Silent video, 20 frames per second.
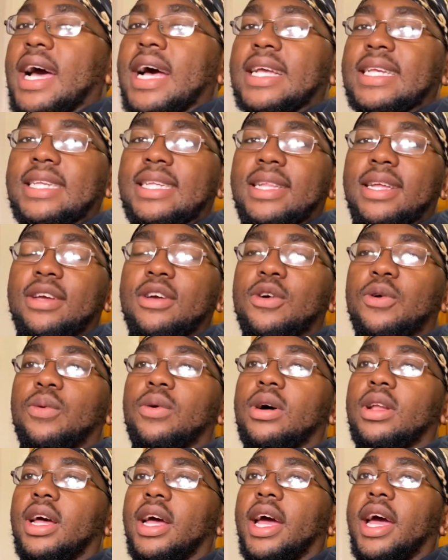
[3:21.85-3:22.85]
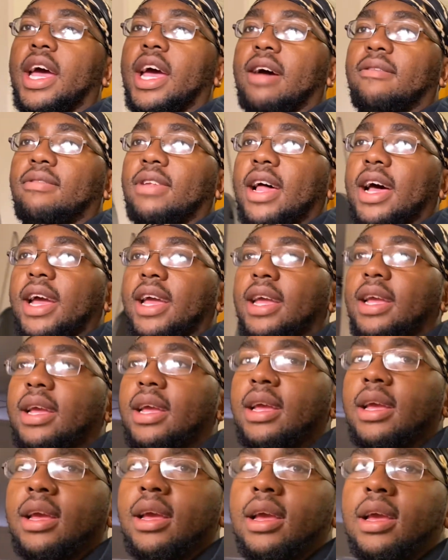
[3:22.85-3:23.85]
I still want to have like
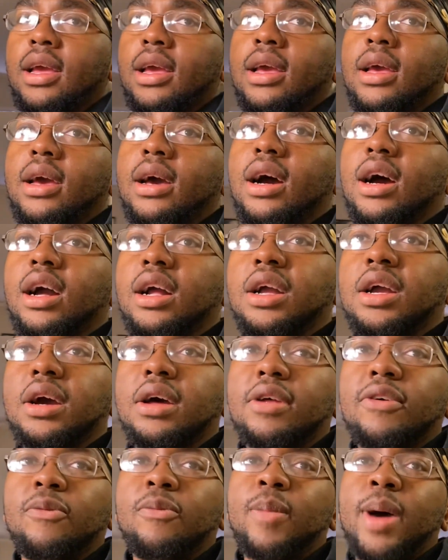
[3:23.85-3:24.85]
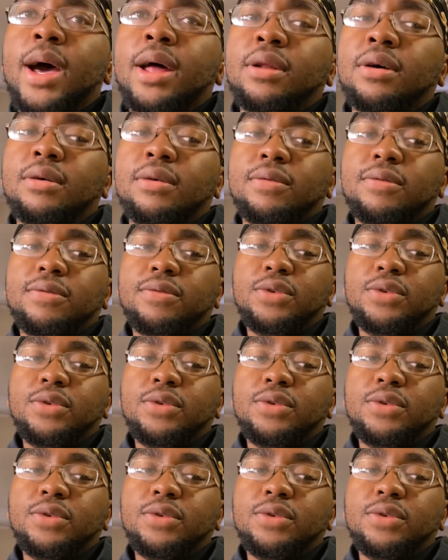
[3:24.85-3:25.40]
a good amount of,